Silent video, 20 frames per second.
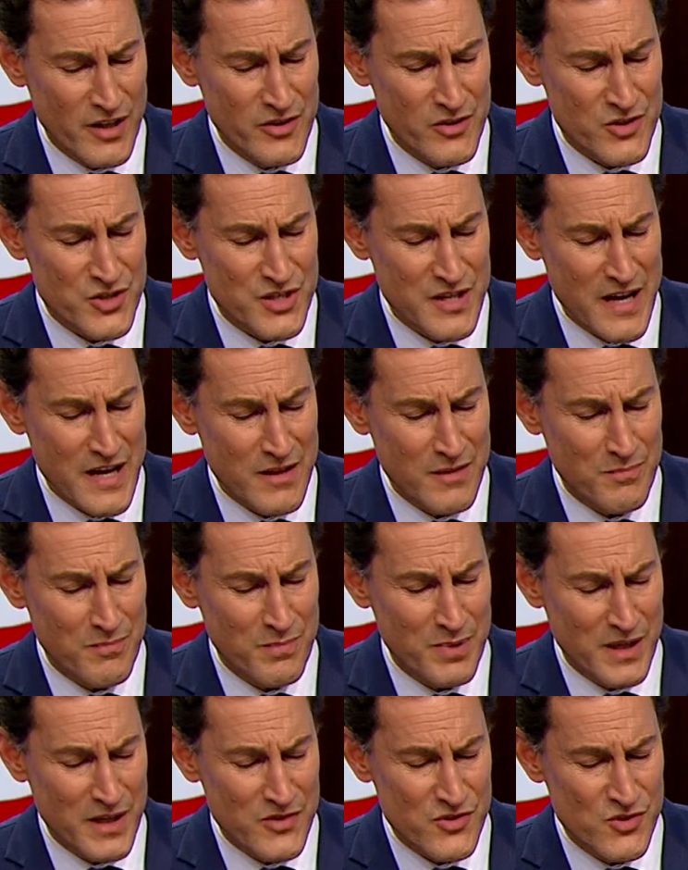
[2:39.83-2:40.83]

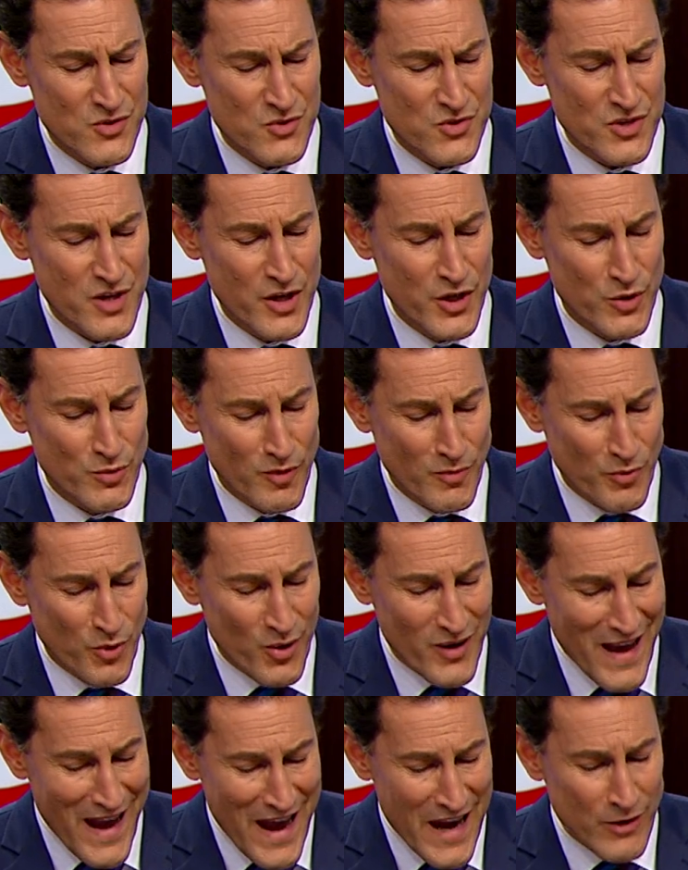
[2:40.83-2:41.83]
understand, because you say your
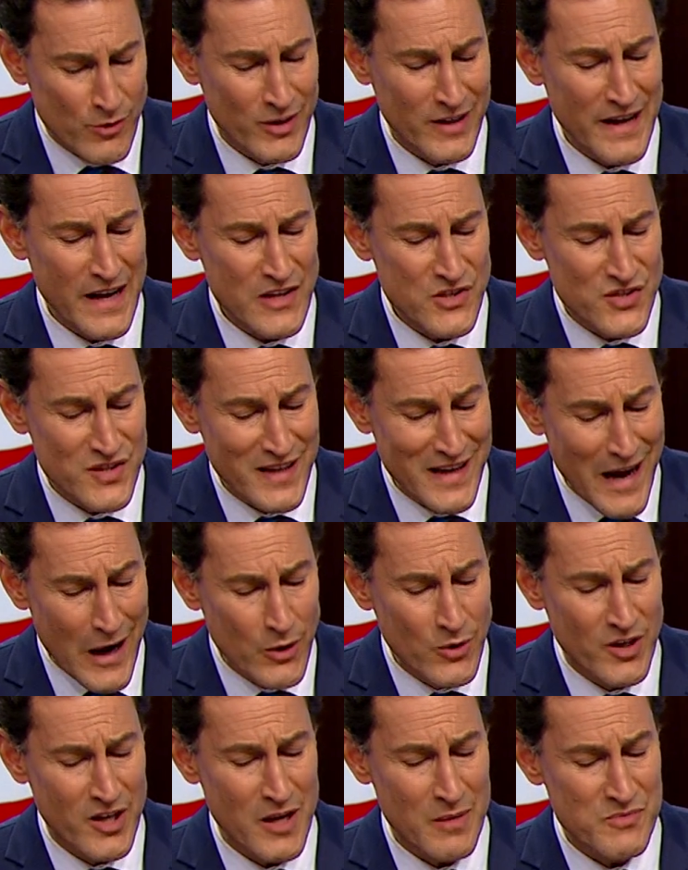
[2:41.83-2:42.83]
report aggregates the
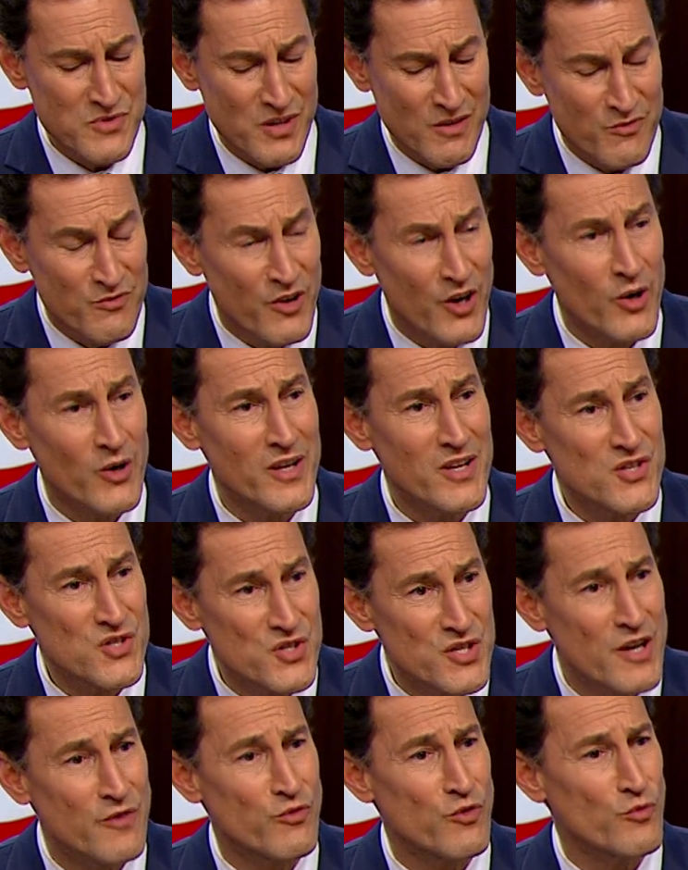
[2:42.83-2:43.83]
outcomes of various
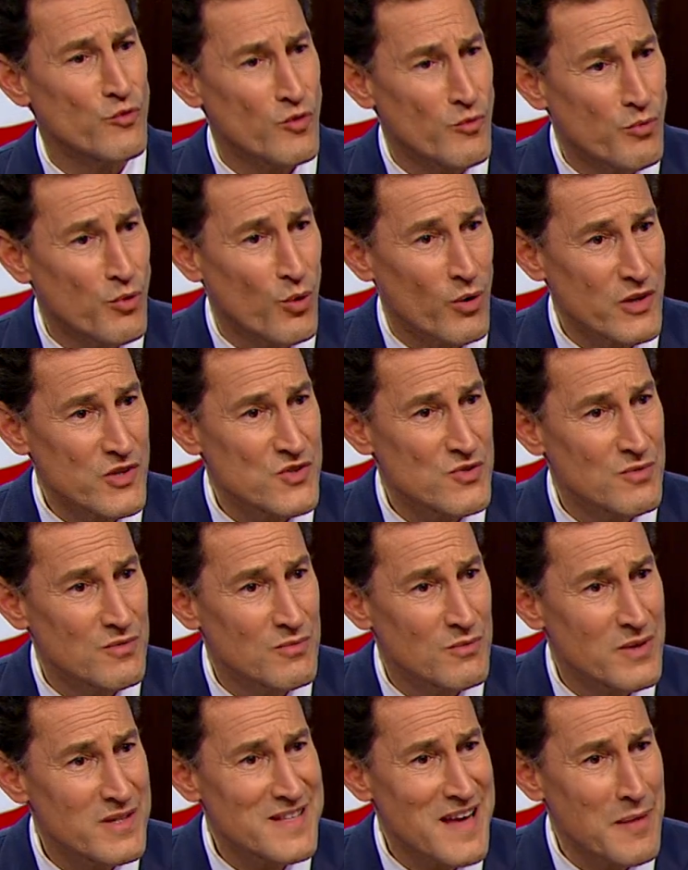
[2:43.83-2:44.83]
different reports.
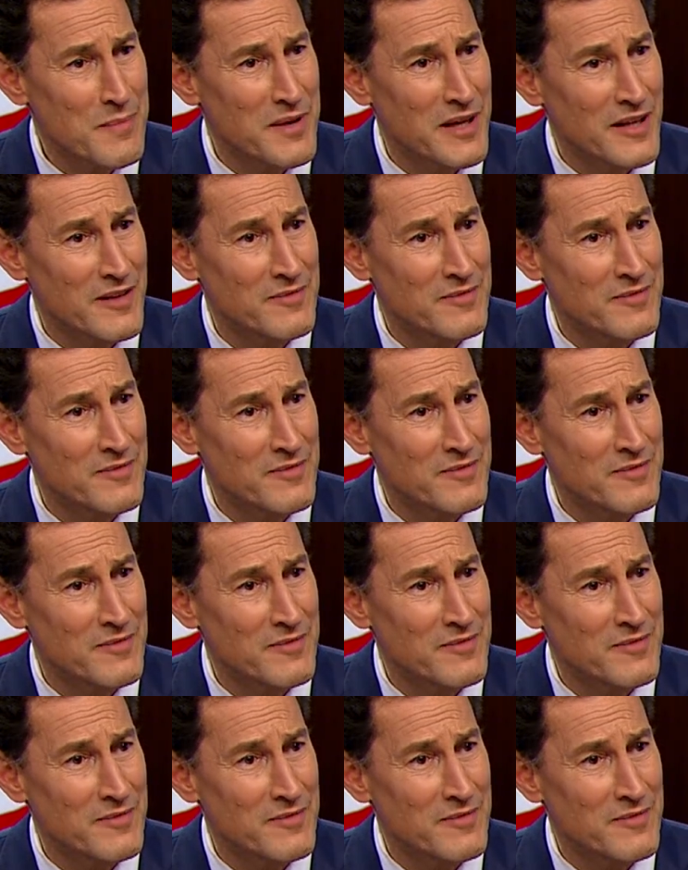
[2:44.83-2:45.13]
What does that mean?